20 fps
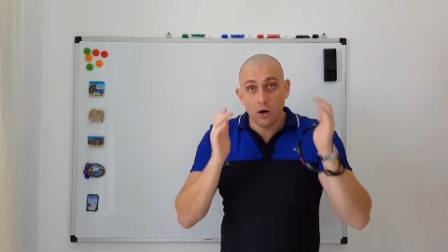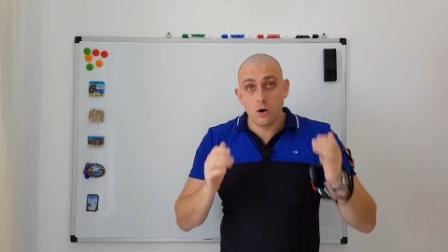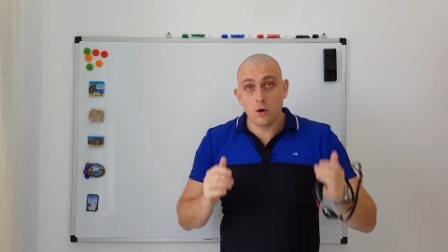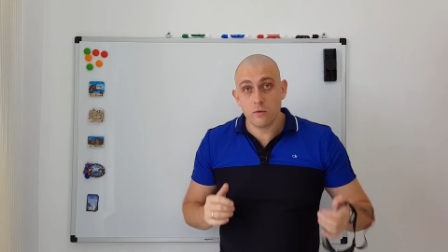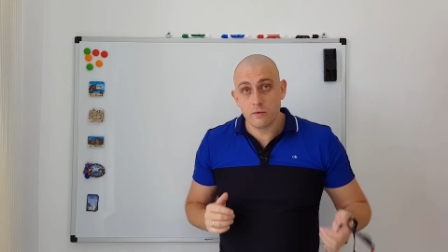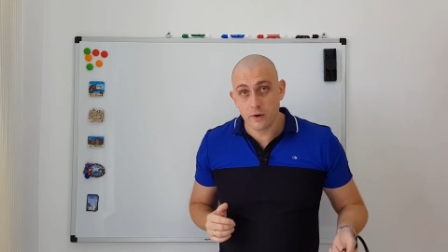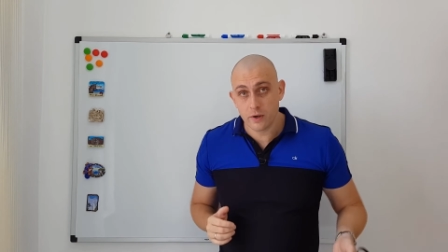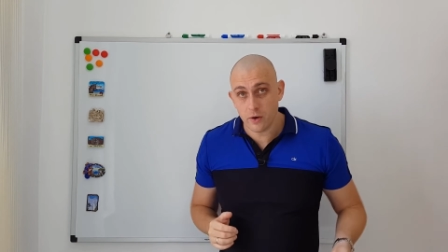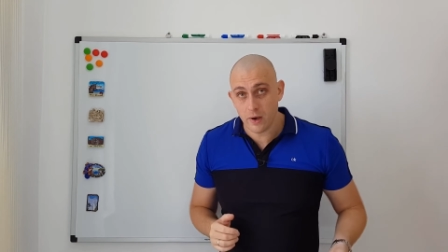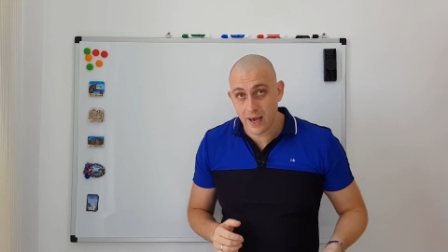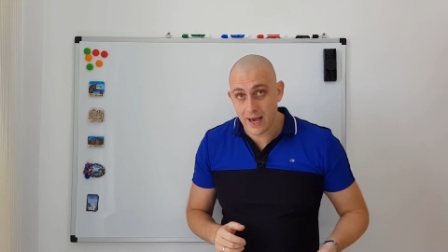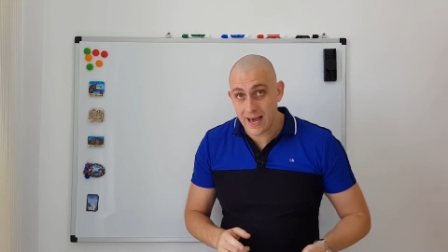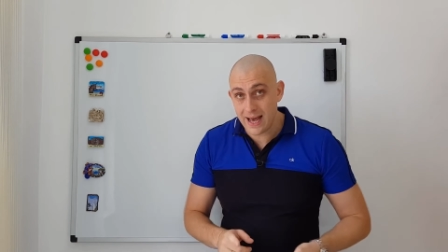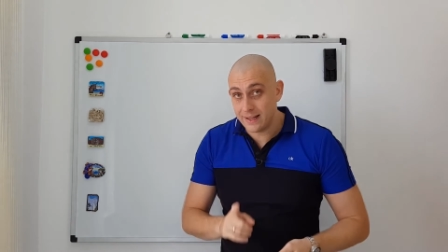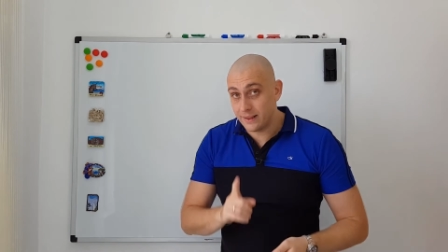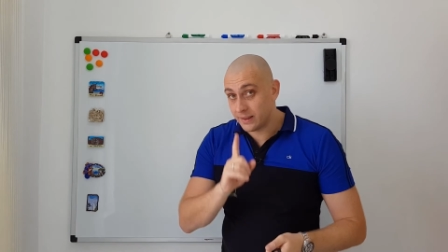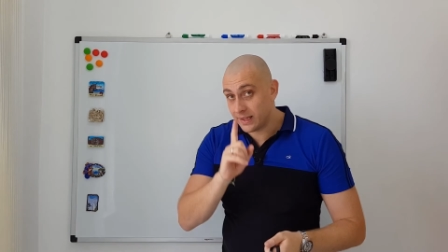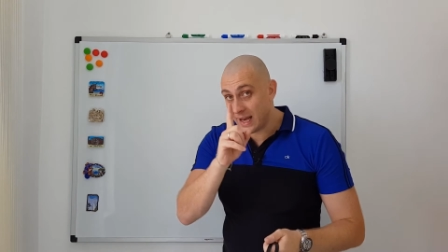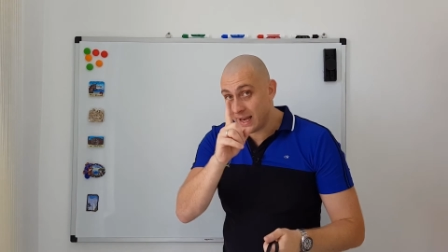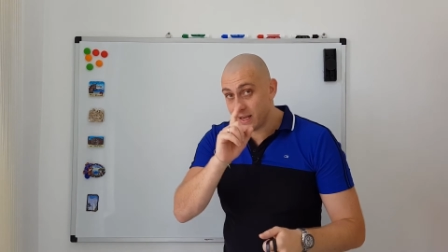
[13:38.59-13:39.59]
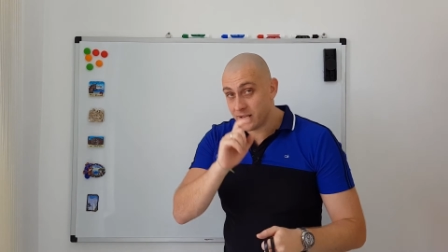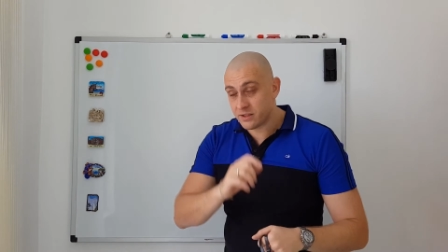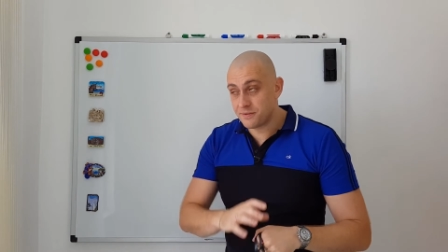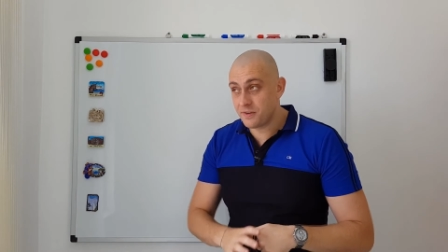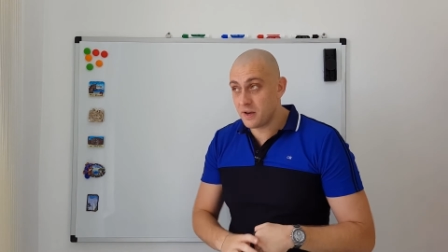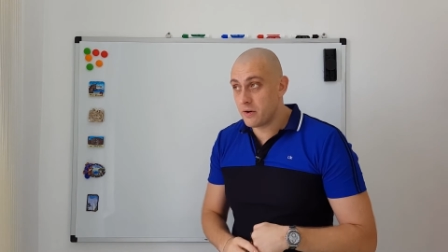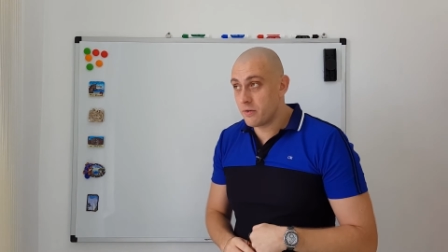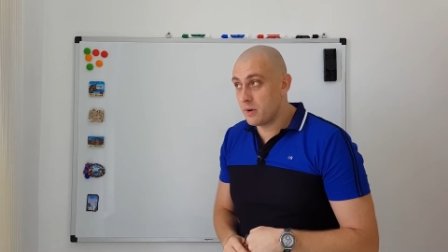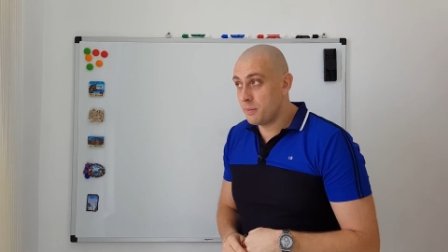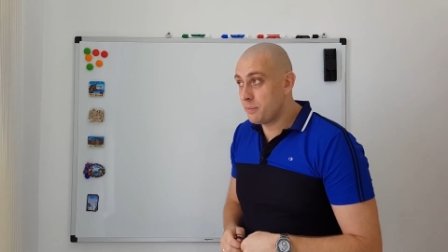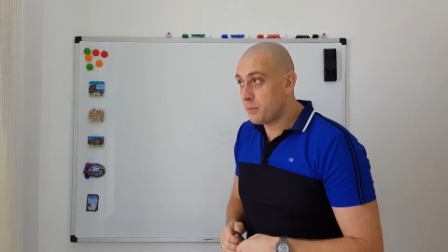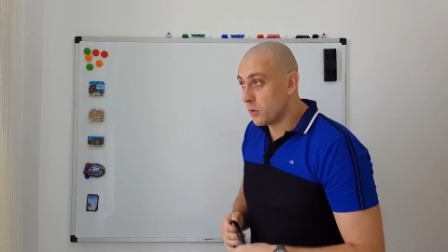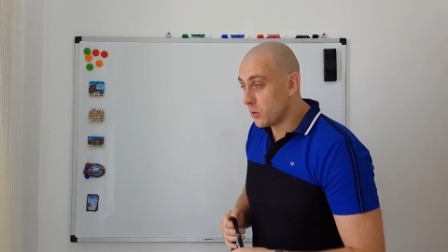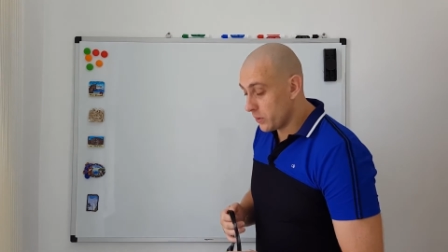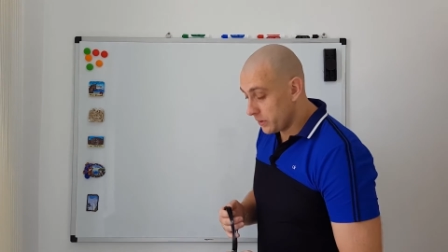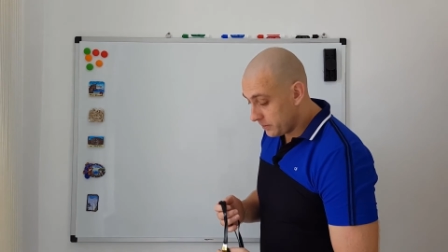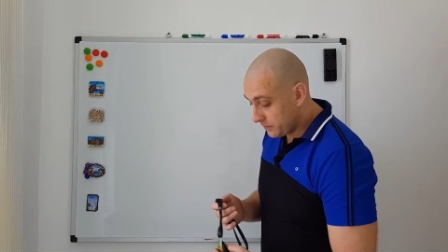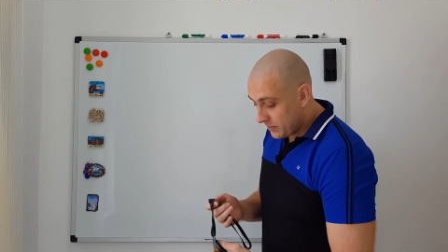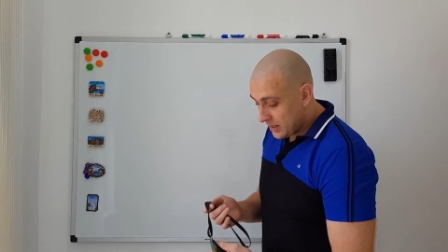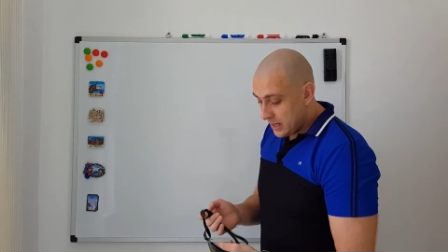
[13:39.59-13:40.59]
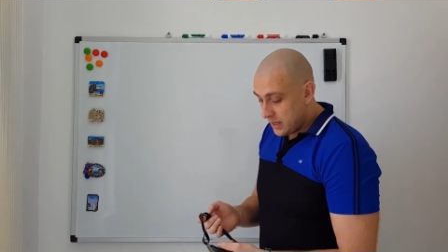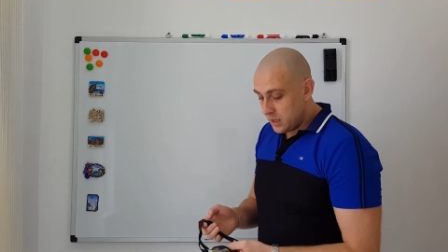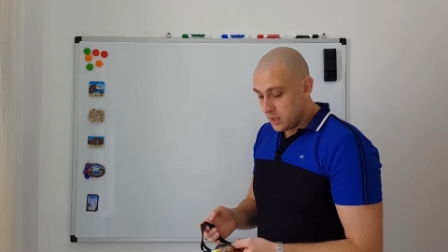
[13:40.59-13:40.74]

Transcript: over your hat. That is very important.